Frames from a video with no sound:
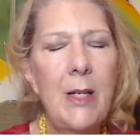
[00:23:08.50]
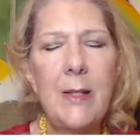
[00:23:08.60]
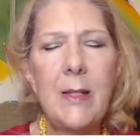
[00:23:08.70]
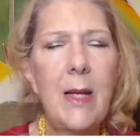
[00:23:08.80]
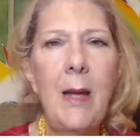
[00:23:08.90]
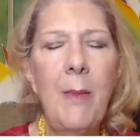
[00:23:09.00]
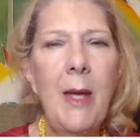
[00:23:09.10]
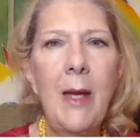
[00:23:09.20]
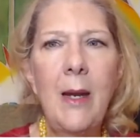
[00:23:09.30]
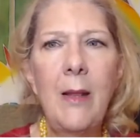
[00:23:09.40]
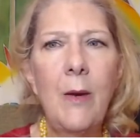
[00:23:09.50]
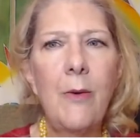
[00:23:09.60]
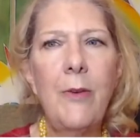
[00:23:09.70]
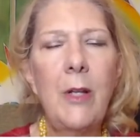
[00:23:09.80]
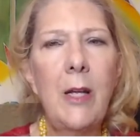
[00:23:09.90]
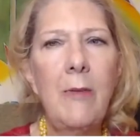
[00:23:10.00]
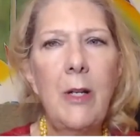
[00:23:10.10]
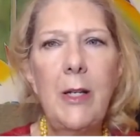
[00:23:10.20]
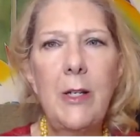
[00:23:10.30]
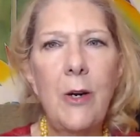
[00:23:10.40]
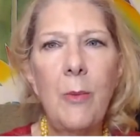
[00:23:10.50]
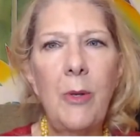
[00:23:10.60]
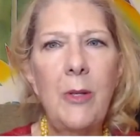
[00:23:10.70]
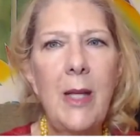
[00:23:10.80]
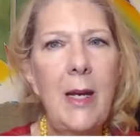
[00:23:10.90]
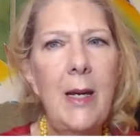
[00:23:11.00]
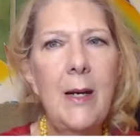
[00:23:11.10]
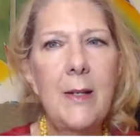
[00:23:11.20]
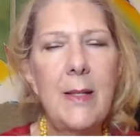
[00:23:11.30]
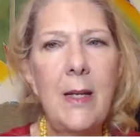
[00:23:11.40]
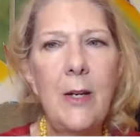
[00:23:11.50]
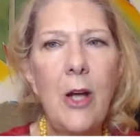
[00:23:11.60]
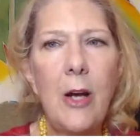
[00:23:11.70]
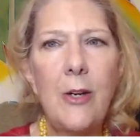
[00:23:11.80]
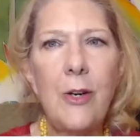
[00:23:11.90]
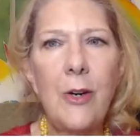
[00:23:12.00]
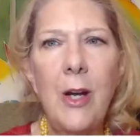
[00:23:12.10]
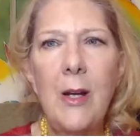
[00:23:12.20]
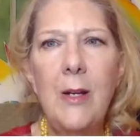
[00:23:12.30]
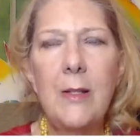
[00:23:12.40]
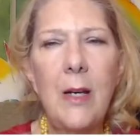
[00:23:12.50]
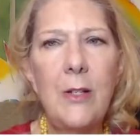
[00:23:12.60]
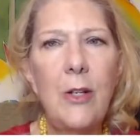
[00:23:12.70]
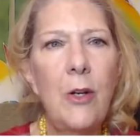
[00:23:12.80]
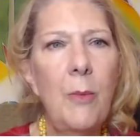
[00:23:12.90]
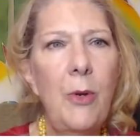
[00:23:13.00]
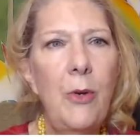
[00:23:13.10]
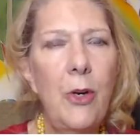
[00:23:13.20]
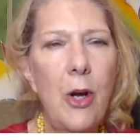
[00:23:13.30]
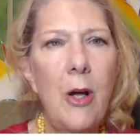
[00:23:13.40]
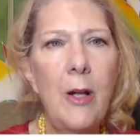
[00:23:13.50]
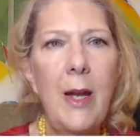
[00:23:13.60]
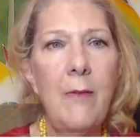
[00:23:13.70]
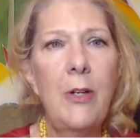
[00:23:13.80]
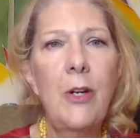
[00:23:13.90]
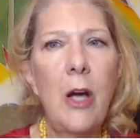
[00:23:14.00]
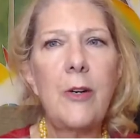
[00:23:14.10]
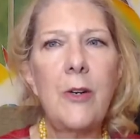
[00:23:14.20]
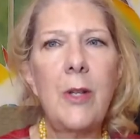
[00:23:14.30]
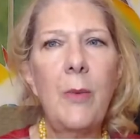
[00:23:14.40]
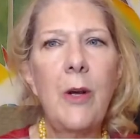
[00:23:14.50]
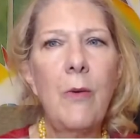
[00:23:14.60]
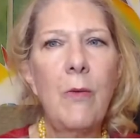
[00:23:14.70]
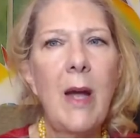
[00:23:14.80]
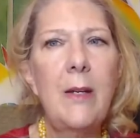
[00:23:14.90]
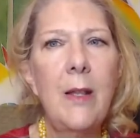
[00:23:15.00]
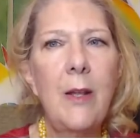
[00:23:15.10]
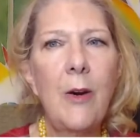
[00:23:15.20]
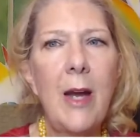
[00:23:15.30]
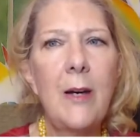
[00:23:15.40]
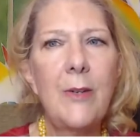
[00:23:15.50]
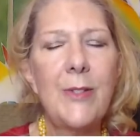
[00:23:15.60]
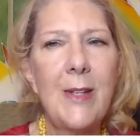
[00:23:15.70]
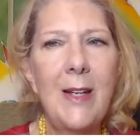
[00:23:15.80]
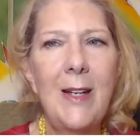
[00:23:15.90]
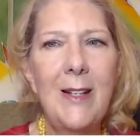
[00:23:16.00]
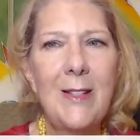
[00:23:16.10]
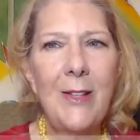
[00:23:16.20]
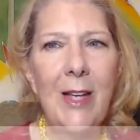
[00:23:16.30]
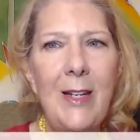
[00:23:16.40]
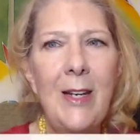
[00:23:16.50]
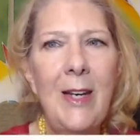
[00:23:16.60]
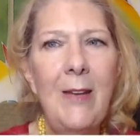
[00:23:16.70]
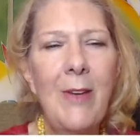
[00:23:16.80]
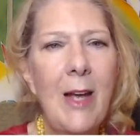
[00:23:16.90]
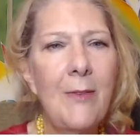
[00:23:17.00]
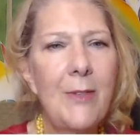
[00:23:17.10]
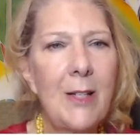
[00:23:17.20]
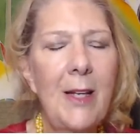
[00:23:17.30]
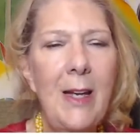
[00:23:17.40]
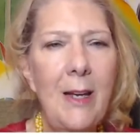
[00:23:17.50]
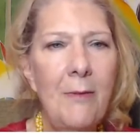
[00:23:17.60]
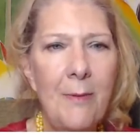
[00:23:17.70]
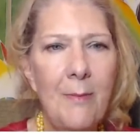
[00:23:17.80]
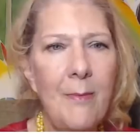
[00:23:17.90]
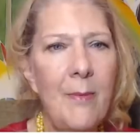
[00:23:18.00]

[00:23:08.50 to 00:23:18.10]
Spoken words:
just came in and they were feeling really terrible and they needed to see a doctor. So I told them who to call to have a doctor that would go right to their house so they didn't even have to leave.